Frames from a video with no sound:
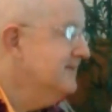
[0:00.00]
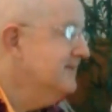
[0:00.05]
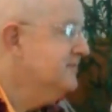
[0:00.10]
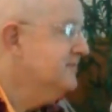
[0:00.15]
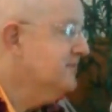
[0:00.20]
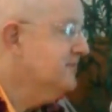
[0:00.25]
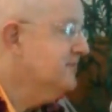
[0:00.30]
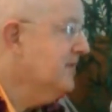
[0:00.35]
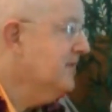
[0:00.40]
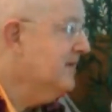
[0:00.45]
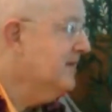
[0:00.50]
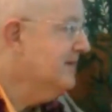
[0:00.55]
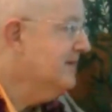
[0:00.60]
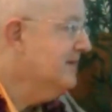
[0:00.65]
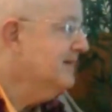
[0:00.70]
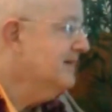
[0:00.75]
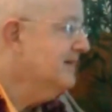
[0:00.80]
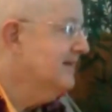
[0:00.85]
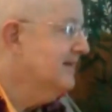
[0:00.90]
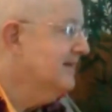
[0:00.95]

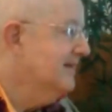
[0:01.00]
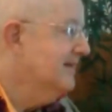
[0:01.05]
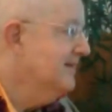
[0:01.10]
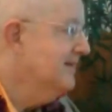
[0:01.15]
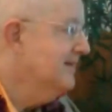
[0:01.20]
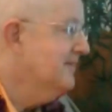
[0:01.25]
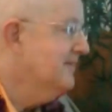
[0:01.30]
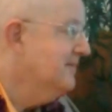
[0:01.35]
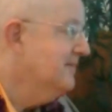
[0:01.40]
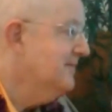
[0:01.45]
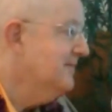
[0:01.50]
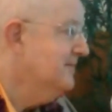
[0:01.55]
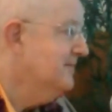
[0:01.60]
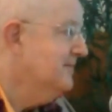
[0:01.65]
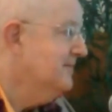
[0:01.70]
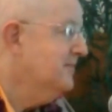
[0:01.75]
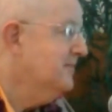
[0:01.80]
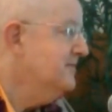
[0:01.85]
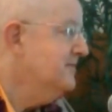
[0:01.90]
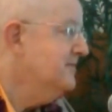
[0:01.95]
saw
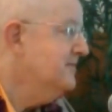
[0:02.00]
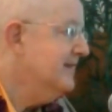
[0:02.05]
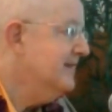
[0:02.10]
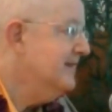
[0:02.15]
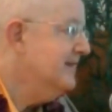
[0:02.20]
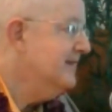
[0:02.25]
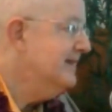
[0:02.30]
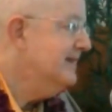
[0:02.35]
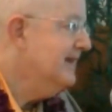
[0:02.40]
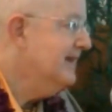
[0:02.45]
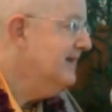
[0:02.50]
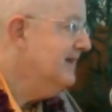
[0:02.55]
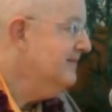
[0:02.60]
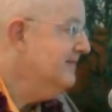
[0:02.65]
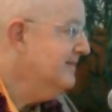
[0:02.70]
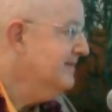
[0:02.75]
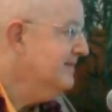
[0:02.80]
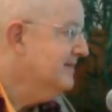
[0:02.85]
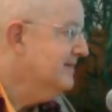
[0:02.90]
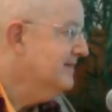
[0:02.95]
Lord
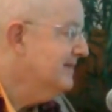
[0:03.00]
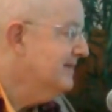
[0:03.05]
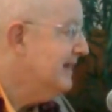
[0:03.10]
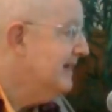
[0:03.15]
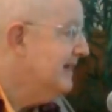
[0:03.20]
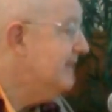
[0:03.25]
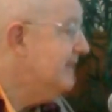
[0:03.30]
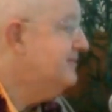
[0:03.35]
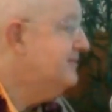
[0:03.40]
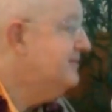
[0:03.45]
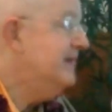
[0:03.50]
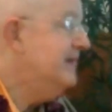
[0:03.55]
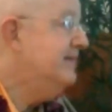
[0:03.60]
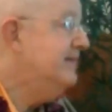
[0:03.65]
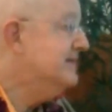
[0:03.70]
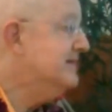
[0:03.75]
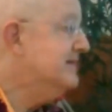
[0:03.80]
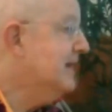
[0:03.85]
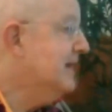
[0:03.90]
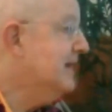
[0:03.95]
Nrsimhadev in
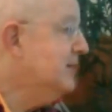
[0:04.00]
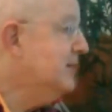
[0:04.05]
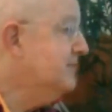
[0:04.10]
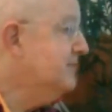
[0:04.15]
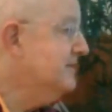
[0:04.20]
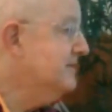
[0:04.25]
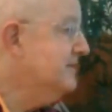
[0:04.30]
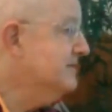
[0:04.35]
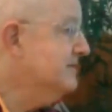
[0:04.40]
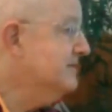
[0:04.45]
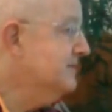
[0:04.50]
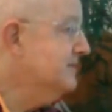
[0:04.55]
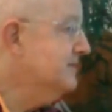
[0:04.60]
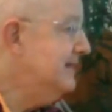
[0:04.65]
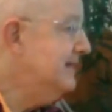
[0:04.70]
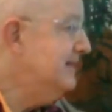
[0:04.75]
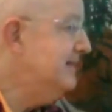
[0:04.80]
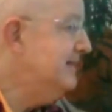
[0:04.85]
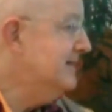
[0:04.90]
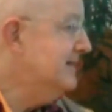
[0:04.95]
previous kalpas
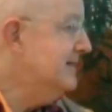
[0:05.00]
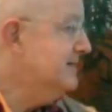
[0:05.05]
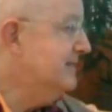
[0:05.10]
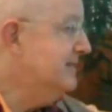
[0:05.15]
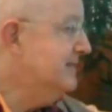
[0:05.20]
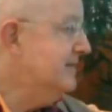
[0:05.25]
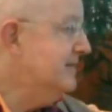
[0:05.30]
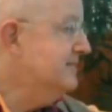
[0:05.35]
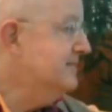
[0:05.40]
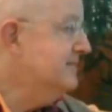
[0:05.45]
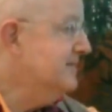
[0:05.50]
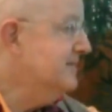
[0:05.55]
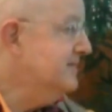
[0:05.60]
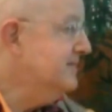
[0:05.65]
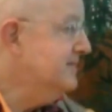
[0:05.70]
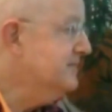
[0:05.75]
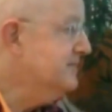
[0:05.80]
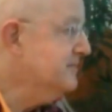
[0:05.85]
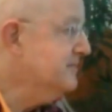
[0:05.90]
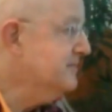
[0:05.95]
when he made his appearance in
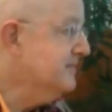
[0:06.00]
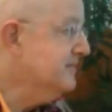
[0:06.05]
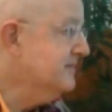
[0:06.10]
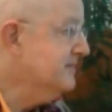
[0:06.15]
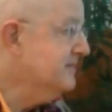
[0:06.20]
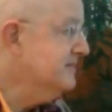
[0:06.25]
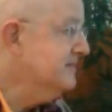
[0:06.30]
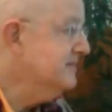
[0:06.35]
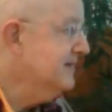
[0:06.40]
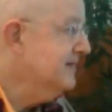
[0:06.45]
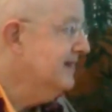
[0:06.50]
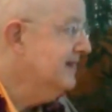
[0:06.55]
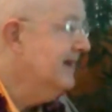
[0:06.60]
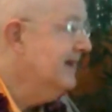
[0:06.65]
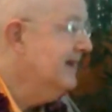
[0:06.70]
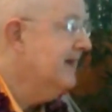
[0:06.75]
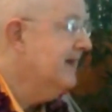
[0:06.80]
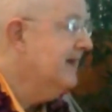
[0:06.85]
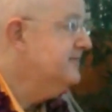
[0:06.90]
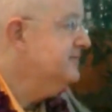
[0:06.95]
this world,
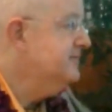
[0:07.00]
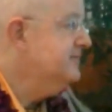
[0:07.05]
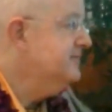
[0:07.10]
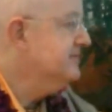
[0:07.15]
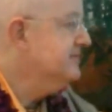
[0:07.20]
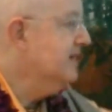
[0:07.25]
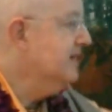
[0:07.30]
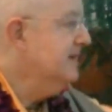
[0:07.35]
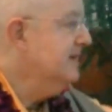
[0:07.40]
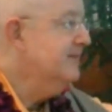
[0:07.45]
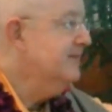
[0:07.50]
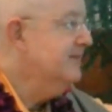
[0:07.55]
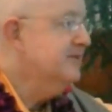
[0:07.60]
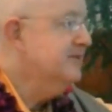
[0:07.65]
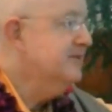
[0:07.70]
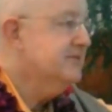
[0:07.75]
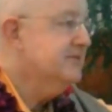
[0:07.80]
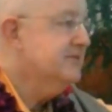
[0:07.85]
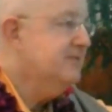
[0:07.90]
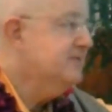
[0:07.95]
and she saw him in the
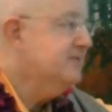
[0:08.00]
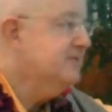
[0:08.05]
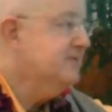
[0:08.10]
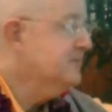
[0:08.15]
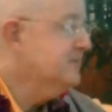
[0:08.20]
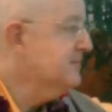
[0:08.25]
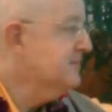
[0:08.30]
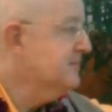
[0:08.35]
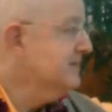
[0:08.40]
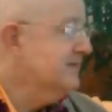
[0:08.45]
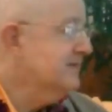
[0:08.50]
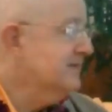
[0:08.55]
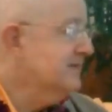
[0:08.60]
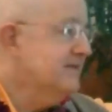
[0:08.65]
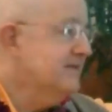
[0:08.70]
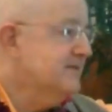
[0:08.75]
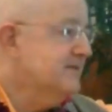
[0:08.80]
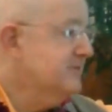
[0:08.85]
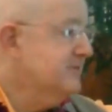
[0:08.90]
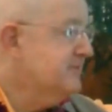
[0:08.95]
spiritual world because
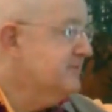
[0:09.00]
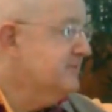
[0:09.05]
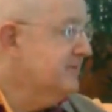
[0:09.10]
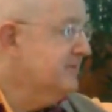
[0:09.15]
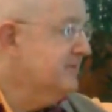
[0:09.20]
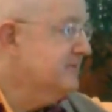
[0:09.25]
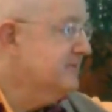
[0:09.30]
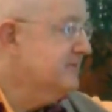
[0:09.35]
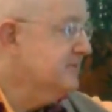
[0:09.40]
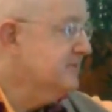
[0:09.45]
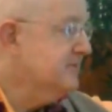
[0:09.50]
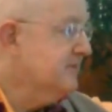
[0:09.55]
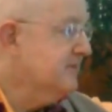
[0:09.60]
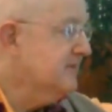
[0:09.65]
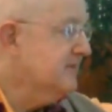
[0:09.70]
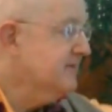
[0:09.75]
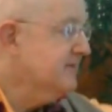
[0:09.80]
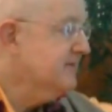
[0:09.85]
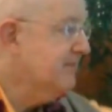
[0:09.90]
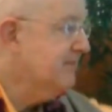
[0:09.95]
he's in the spiritual
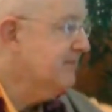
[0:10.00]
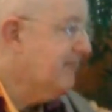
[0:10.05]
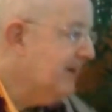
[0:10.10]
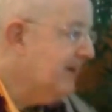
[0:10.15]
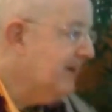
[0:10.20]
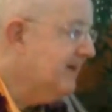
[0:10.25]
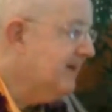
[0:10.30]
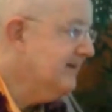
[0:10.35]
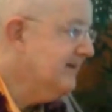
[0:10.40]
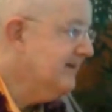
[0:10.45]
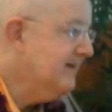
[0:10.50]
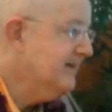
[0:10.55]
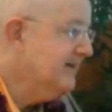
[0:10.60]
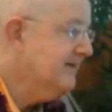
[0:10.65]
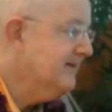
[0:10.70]
world. But